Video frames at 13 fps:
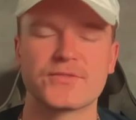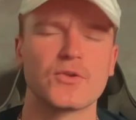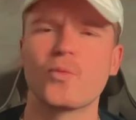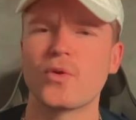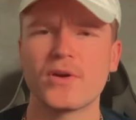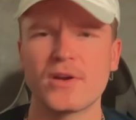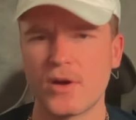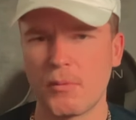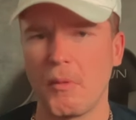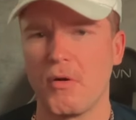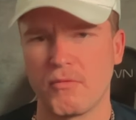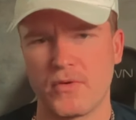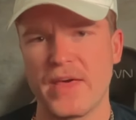So we're going to go
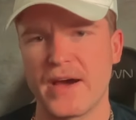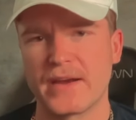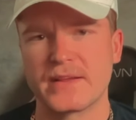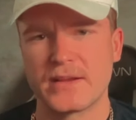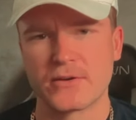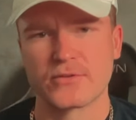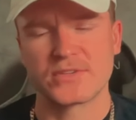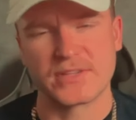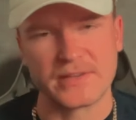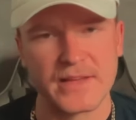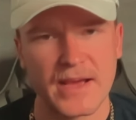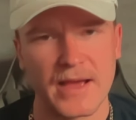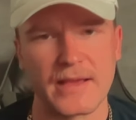over that here
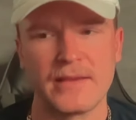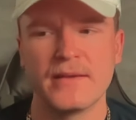today.